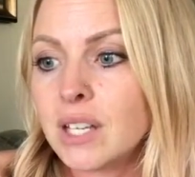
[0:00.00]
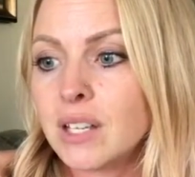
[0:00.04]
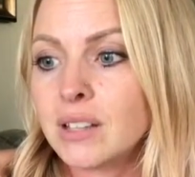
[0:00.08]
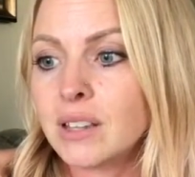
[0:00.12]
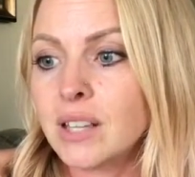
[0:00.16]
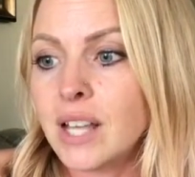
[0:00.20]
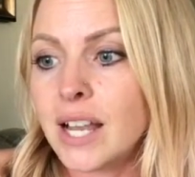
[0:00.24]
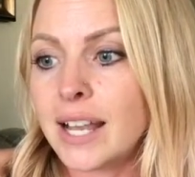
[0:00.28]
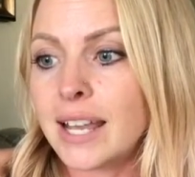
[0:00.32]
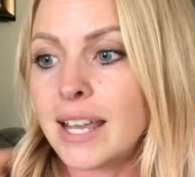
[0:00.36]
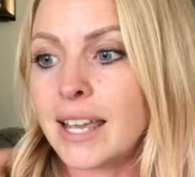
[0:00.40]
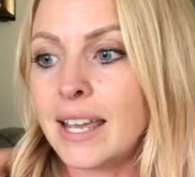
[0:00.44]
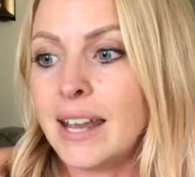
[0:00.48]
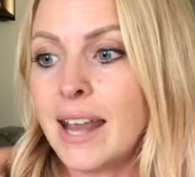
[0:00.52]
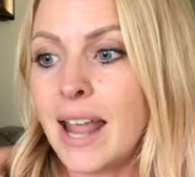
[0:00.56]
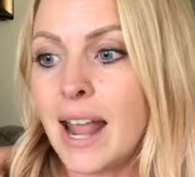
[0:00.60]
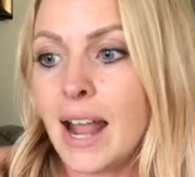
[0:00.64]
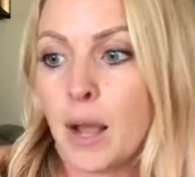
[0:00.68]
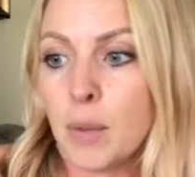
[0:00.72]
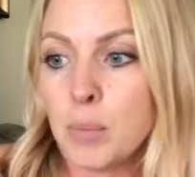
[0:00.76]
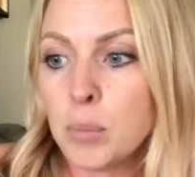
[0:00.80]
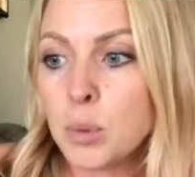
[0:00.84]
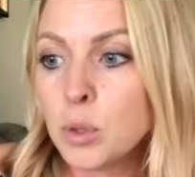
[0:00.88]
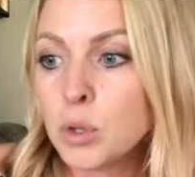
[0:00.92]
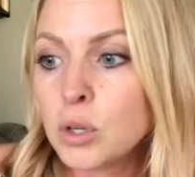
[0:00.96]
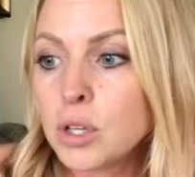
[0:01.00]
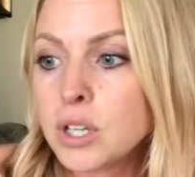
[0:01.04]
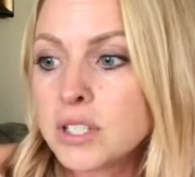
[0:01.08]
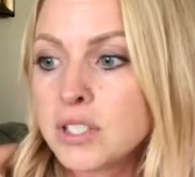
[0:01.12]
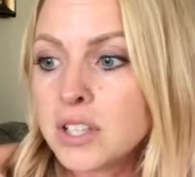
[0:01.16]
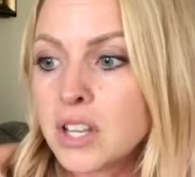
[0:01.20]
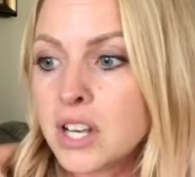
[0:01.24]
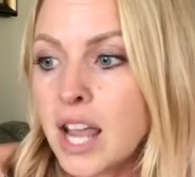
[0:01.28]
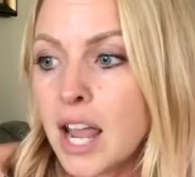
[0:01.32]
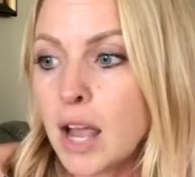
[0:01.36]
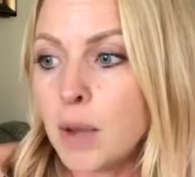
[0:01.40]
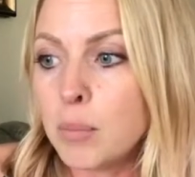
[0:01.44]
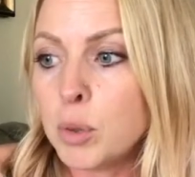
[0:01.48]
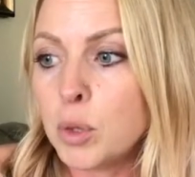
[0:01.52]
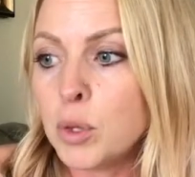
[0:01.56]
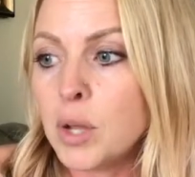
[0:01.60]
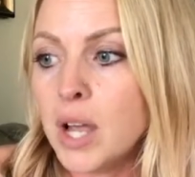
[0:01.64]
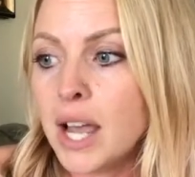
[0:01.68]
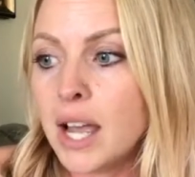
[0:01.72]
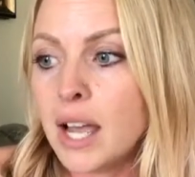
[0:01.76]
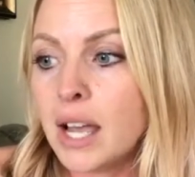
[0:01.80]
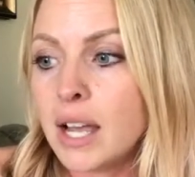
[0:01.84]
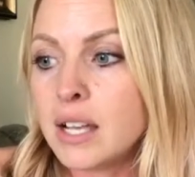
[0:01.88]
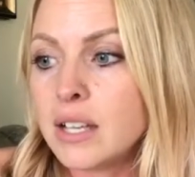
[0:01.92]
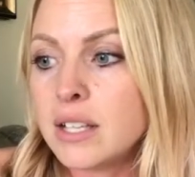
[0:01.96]
like an apple, because an apple
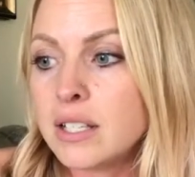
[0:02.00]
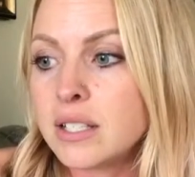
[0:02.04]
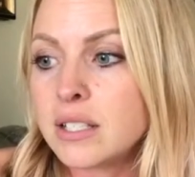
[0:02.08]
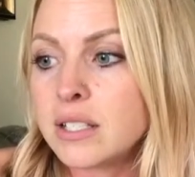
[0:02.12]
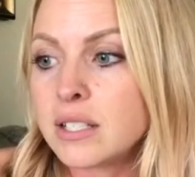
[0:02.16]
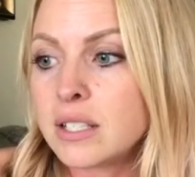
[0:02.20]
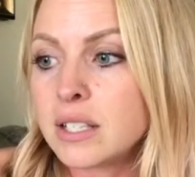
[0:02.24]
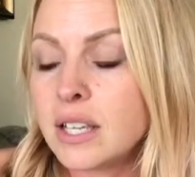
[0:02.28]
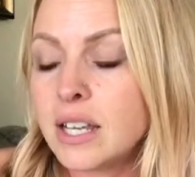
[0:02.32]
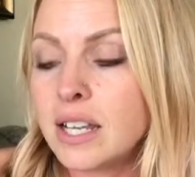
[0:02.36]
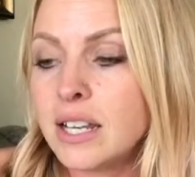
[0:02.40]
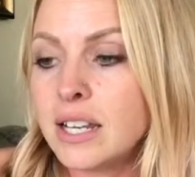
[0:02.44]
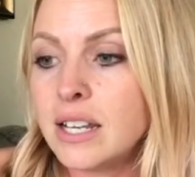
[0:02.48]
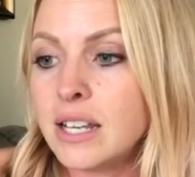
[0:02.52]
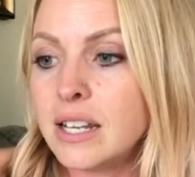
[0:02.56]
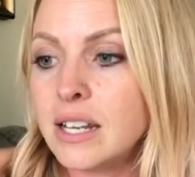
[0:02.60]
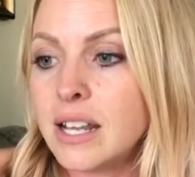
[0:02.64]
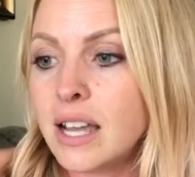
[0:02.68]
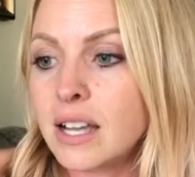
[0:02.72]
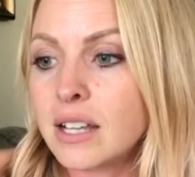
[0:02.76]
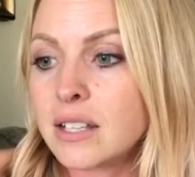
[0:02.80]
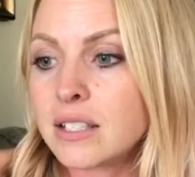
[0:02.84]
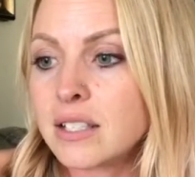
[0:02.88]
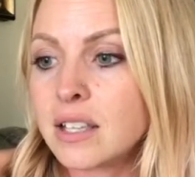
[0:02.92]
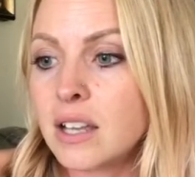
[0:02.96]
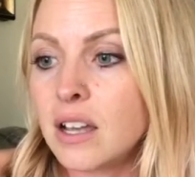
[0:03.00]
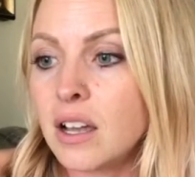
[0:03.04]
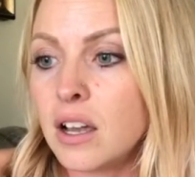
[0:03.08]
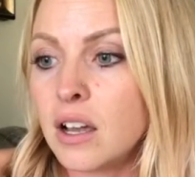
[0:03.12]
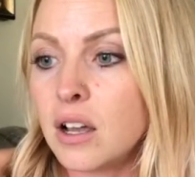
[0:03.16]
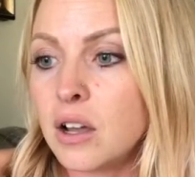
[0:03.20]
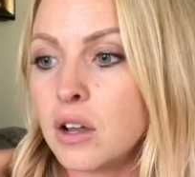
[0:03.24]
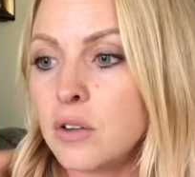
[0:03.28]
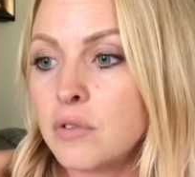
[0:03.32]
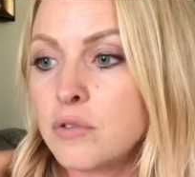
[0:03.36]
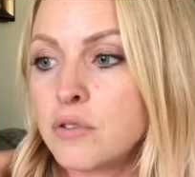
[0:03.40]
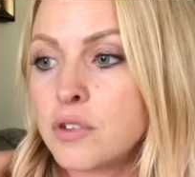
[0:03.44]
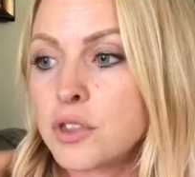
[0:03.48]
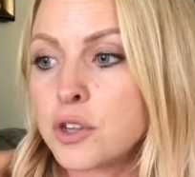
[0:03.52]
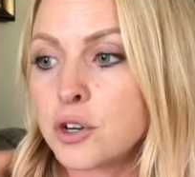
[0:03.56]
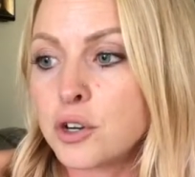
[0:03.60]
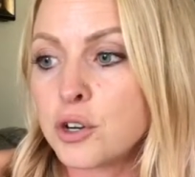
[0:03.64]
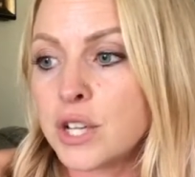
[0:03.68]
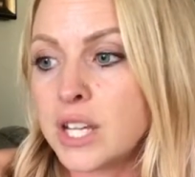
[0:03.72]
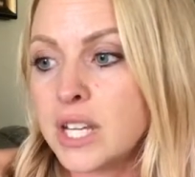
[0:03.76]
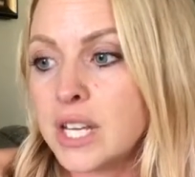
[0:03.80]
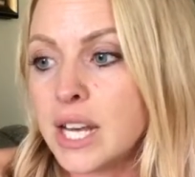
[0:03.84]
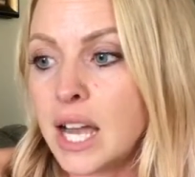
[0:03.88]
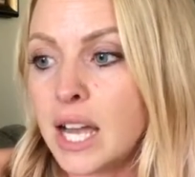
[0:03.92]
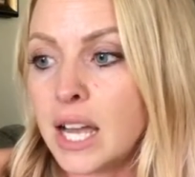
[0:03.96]
has an index of
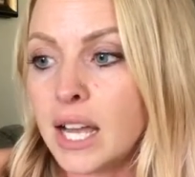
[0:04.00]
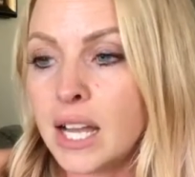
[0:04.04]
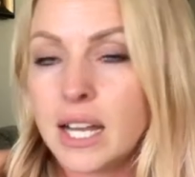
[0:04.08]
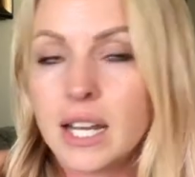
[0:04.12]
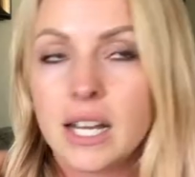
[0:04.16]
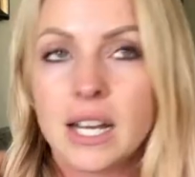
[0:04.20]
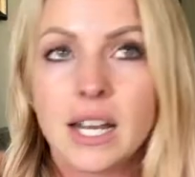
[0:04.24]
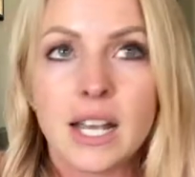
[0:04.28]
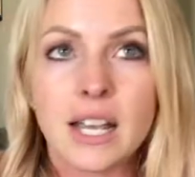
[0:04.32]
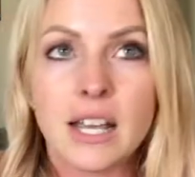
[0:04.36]
39,